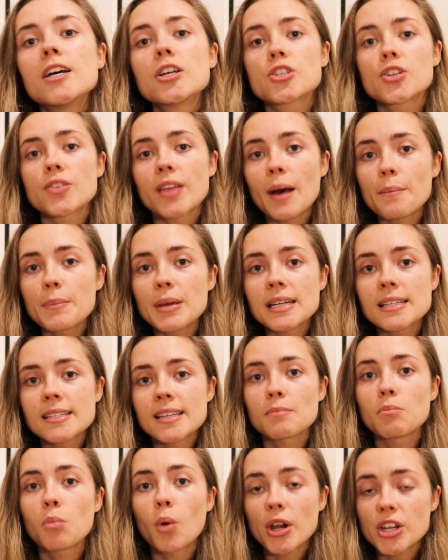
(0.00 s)
So that means
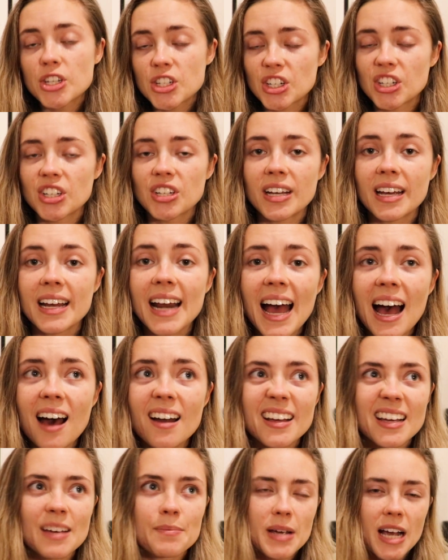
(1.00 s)
that moisture can get out,
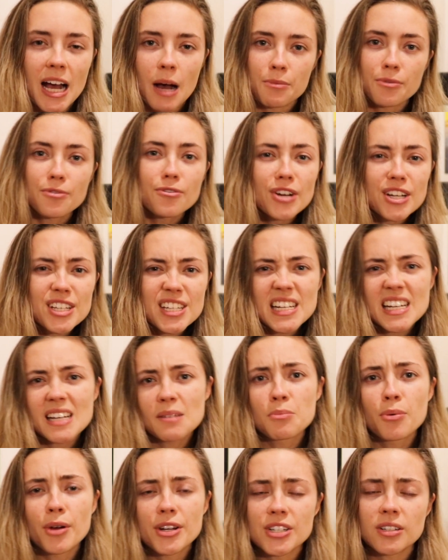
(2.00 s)
it can become frizzy
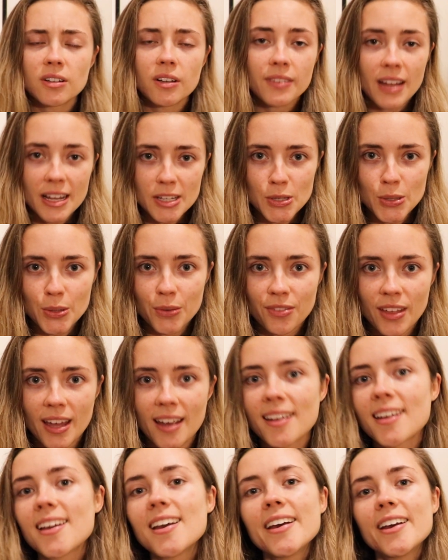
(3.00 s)
and brittle and that sort of
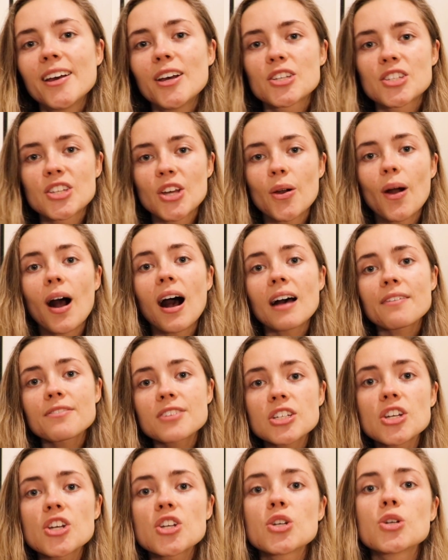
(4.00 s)
thing. So
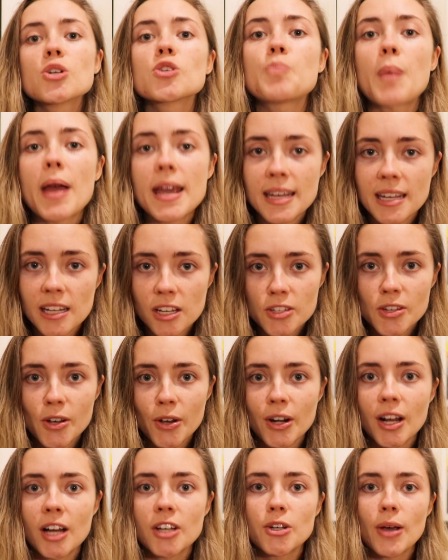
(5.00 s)
after you use baking
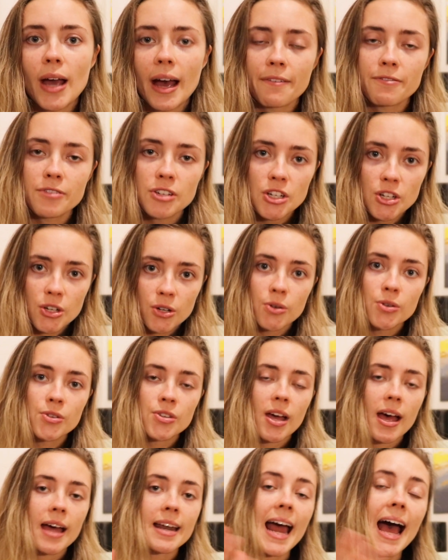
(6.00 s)
soda, you have to
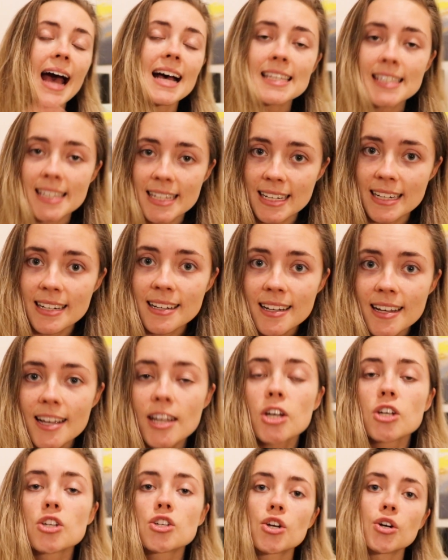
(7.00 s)
use an acid
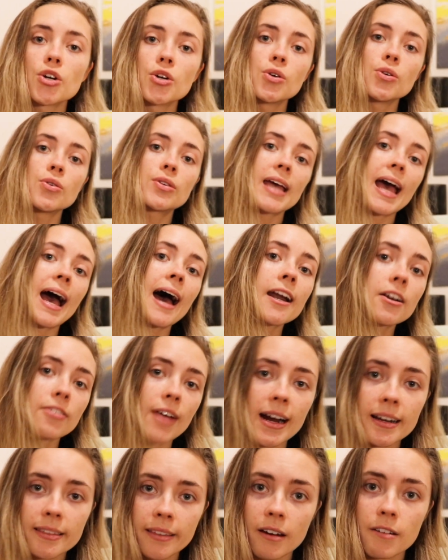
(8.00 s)
to
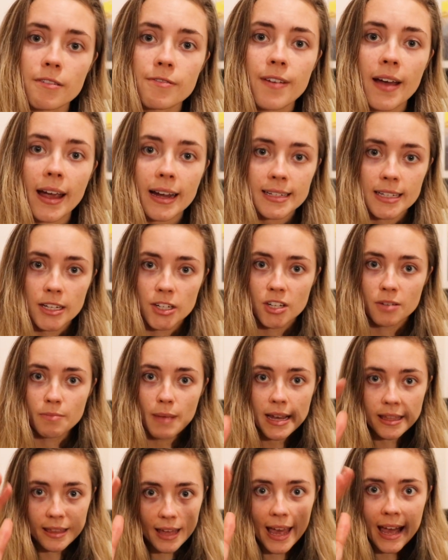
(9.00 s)
counteract that effect and to
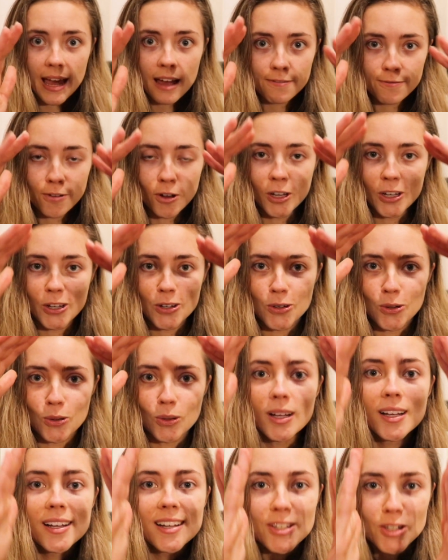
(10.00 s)
make the hair
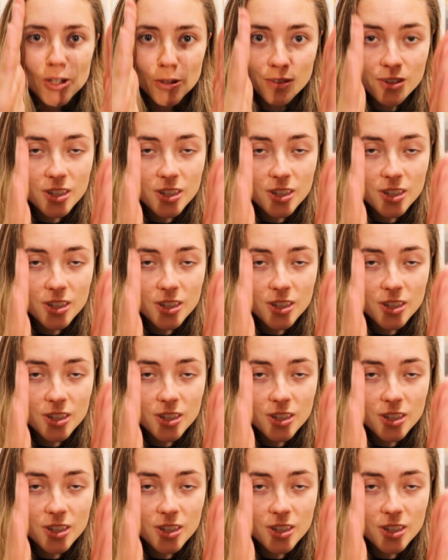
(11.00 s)
follicle sort of